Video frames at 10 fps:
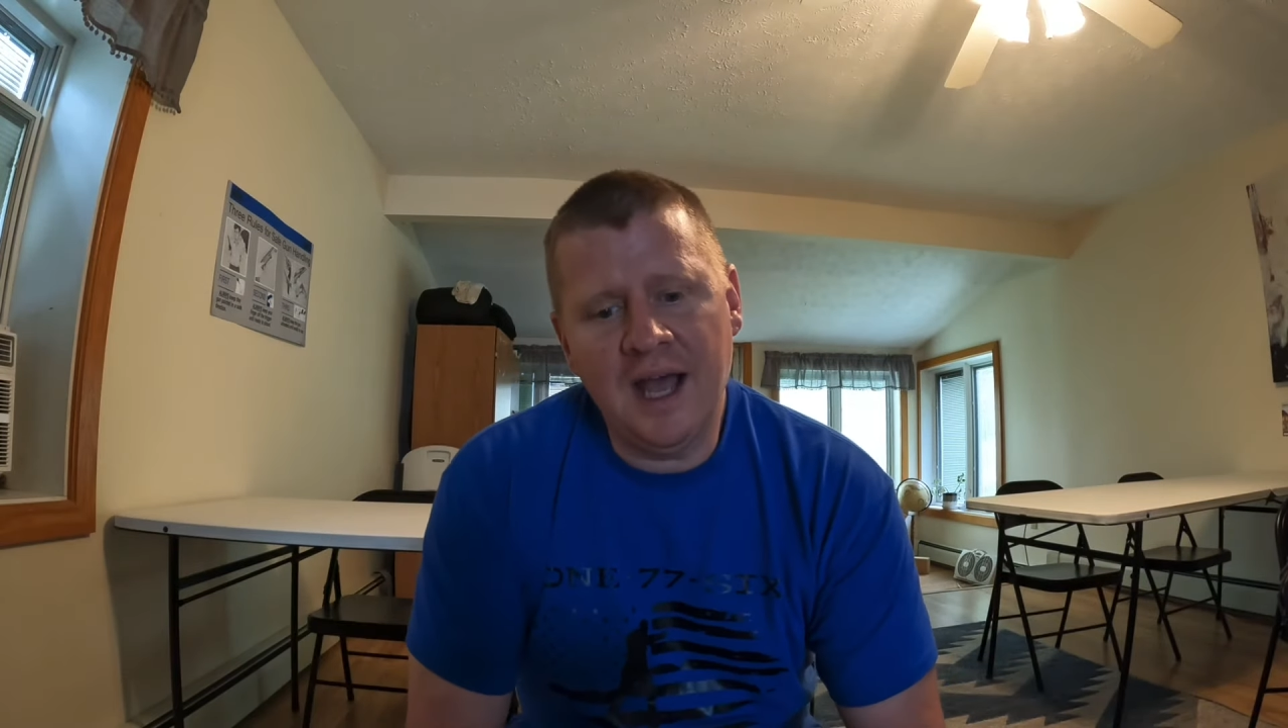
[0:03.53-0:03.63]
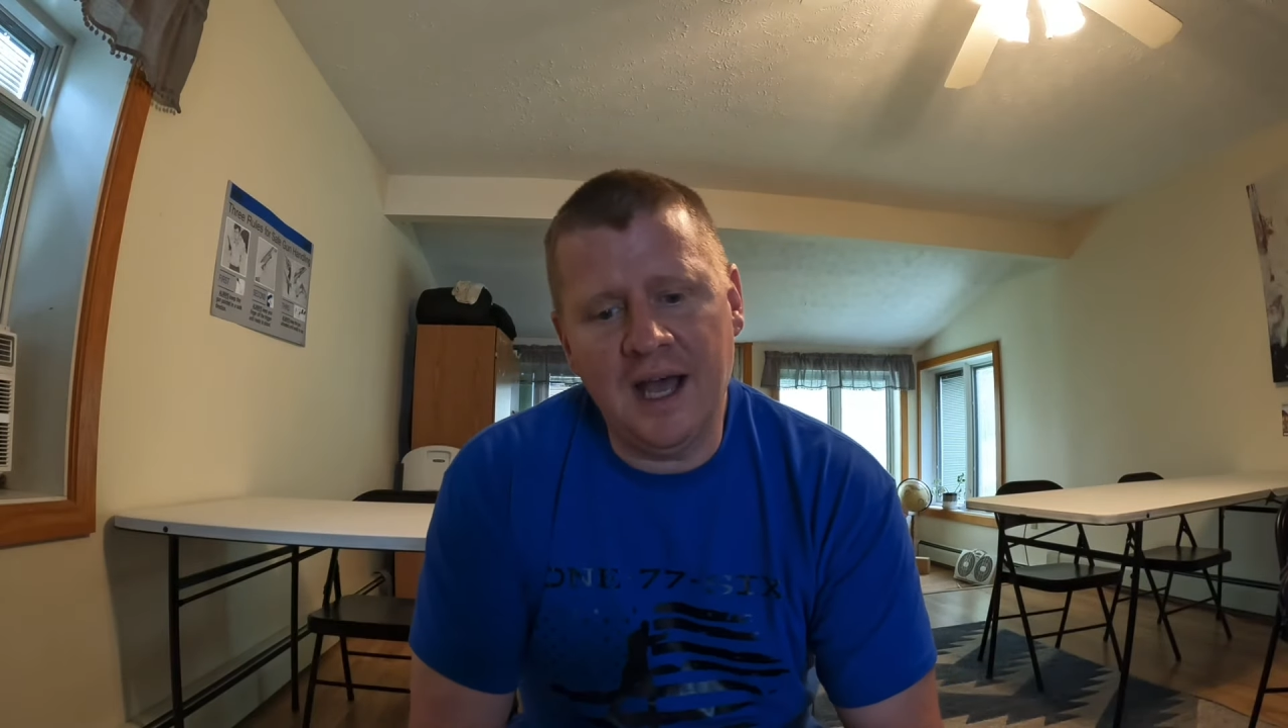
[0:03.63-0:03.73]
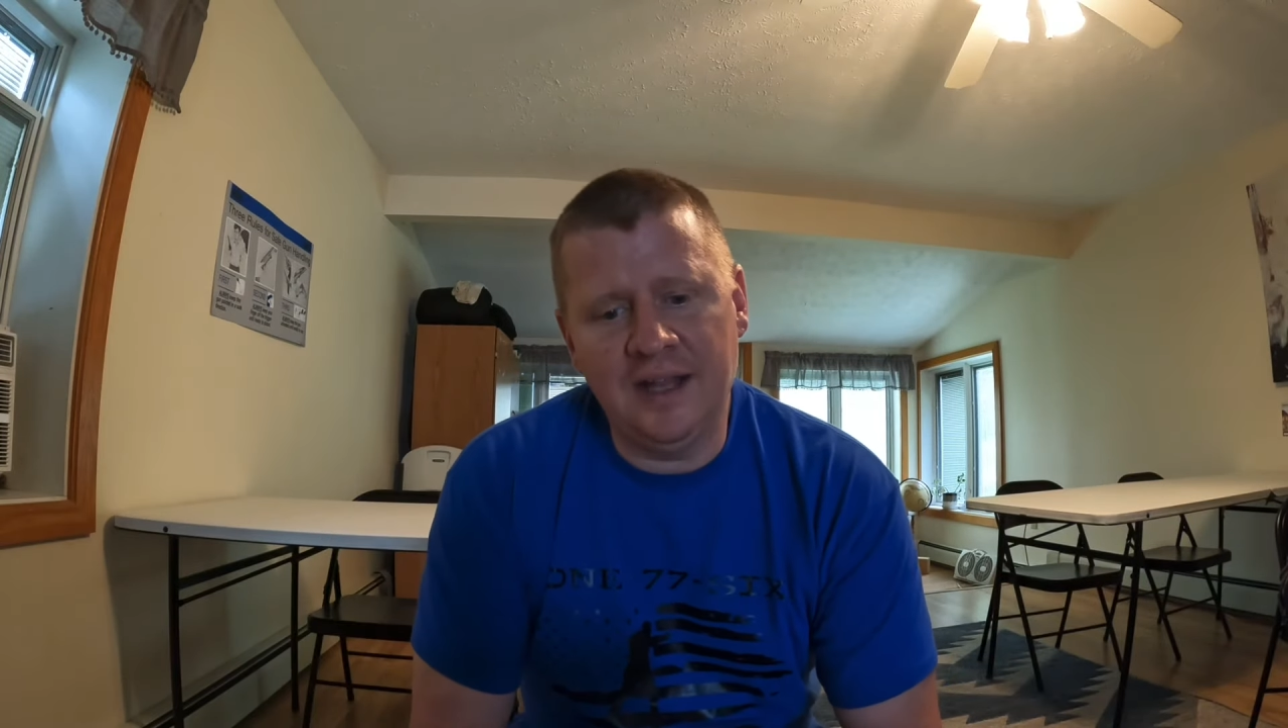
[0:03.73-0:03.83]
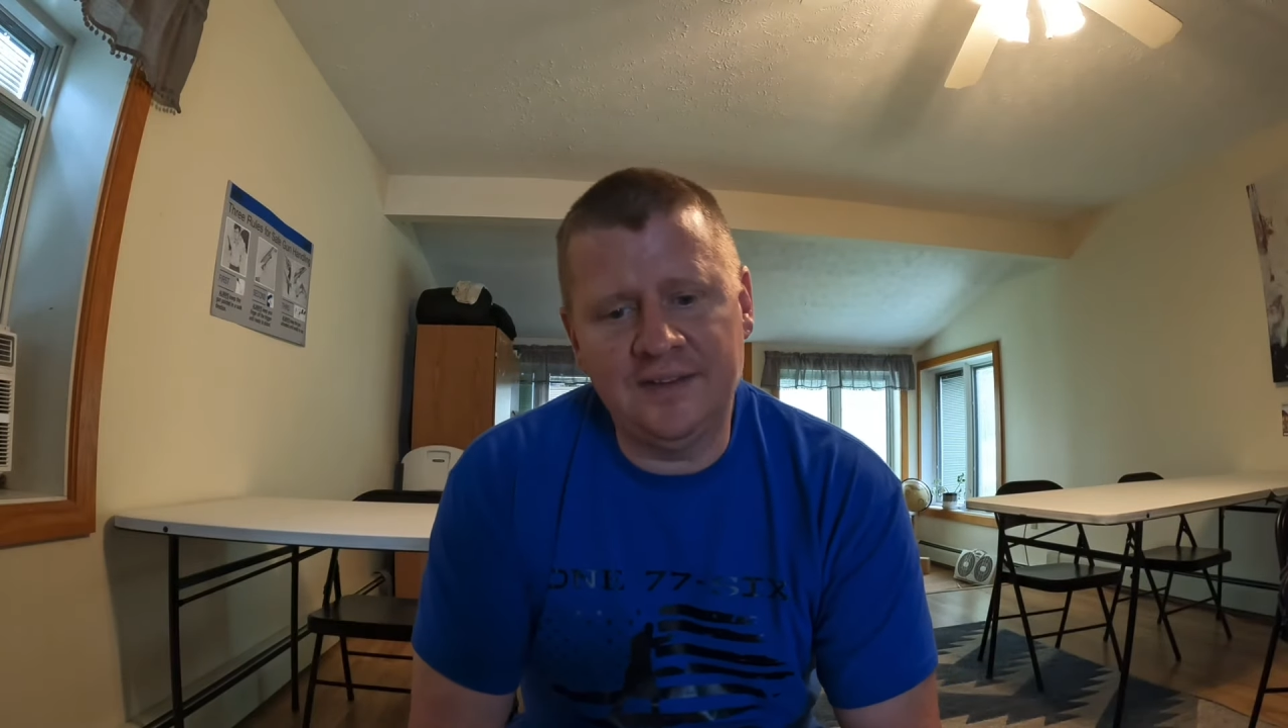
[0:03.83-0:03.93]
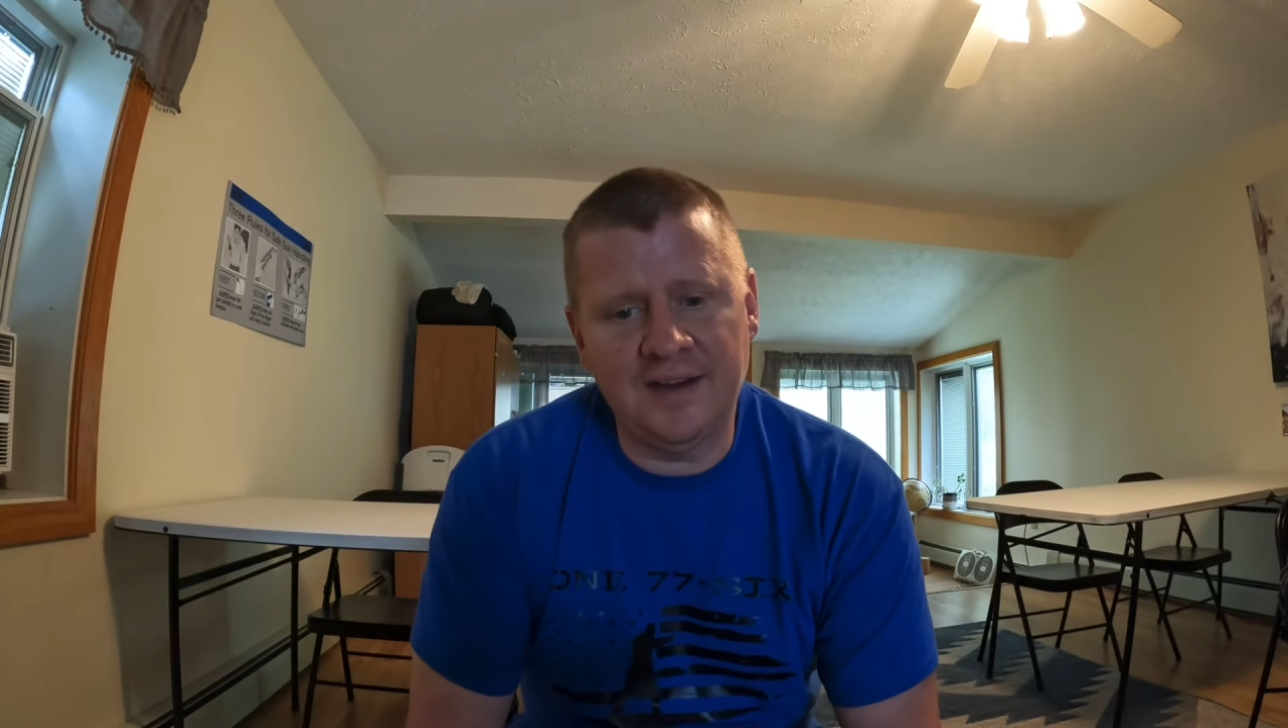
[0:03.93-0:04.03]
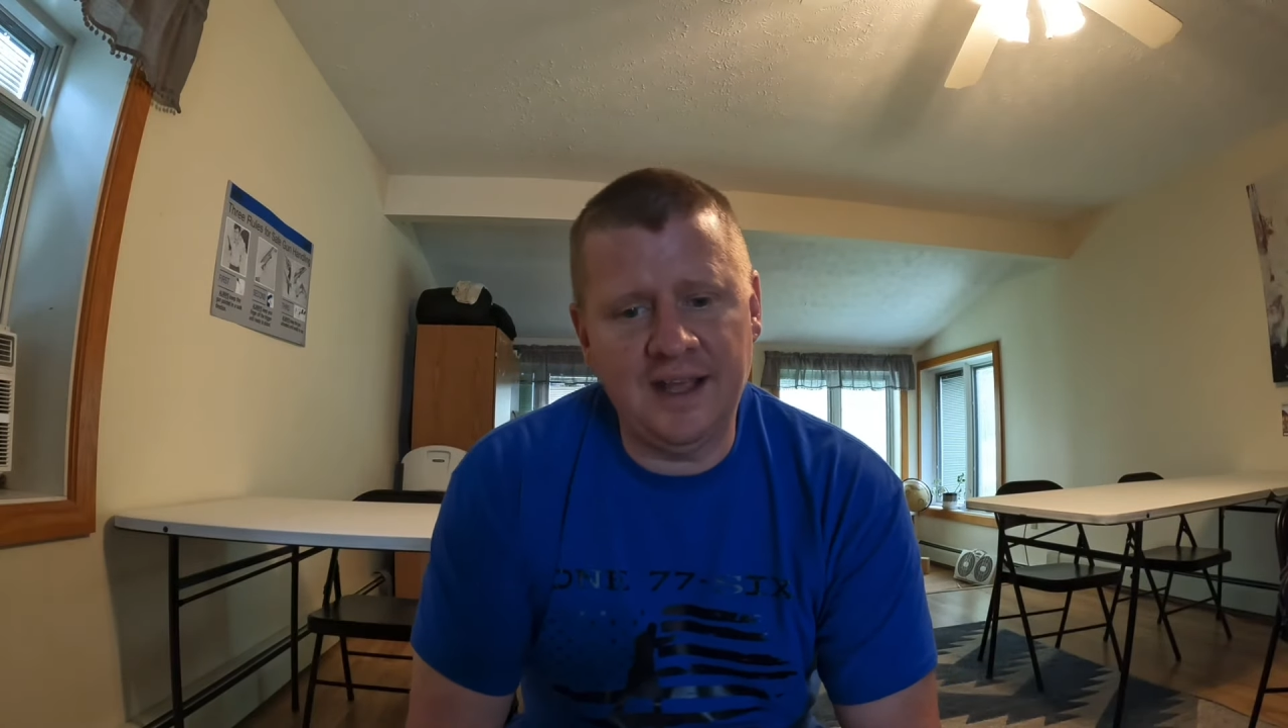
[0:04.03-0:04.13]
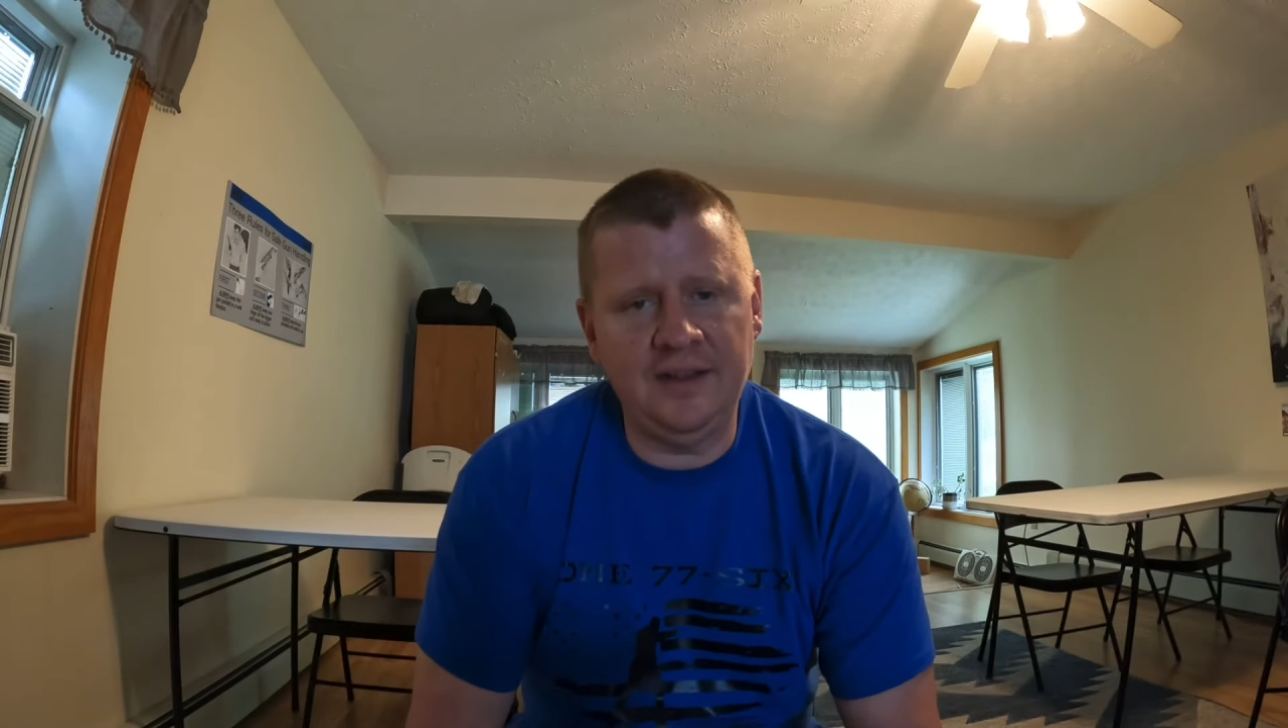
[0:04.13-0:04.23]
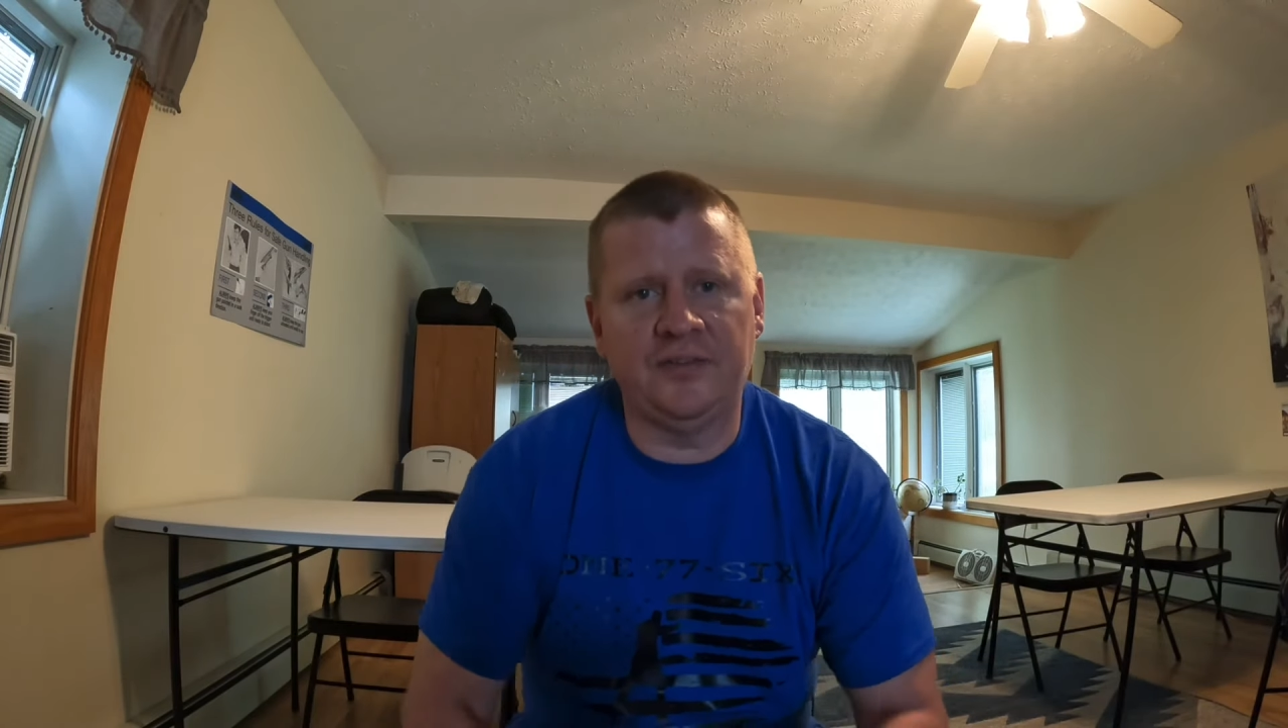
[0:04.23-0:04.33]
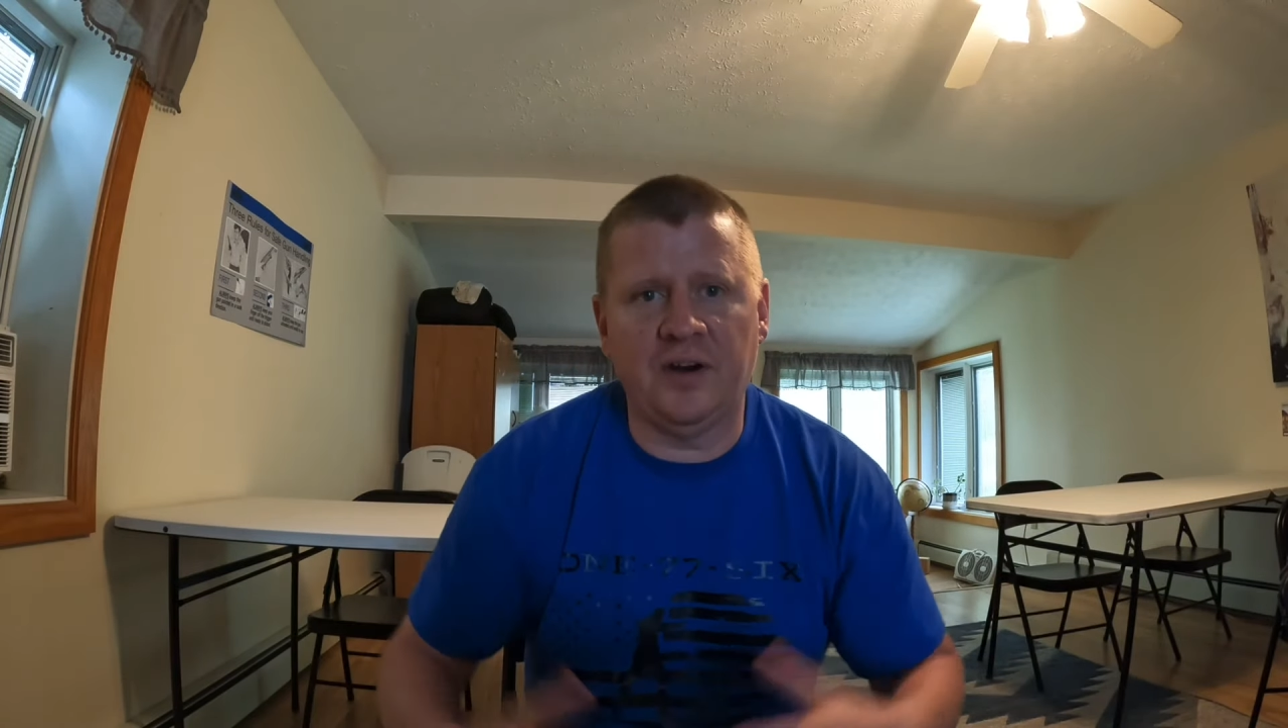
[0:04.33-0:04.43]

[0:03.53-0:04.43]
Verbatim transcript: Uh, today,